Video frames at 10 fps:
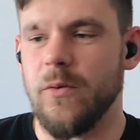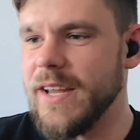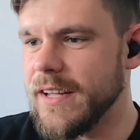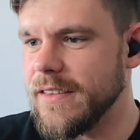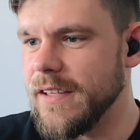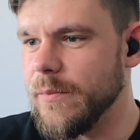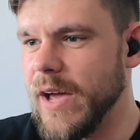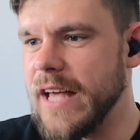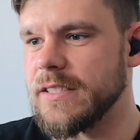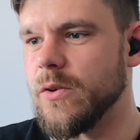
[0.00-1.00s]
React team
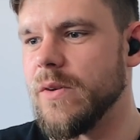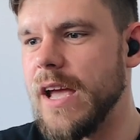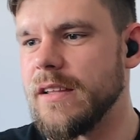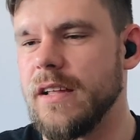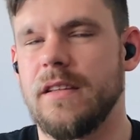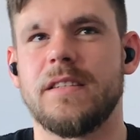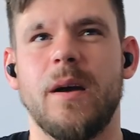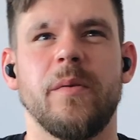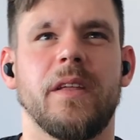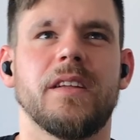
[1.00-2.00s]
has created
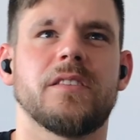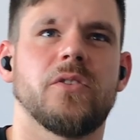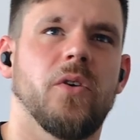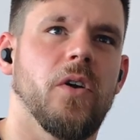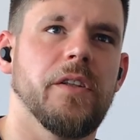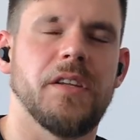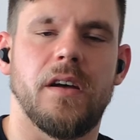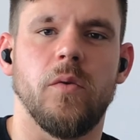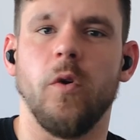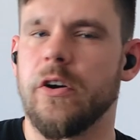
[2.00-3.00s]
something that's called
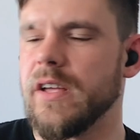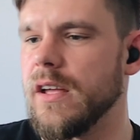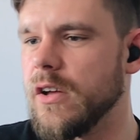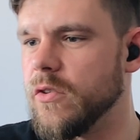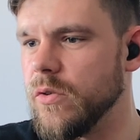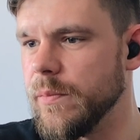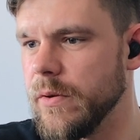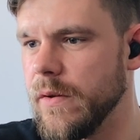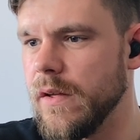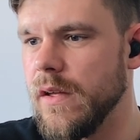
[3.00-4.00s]
a working group.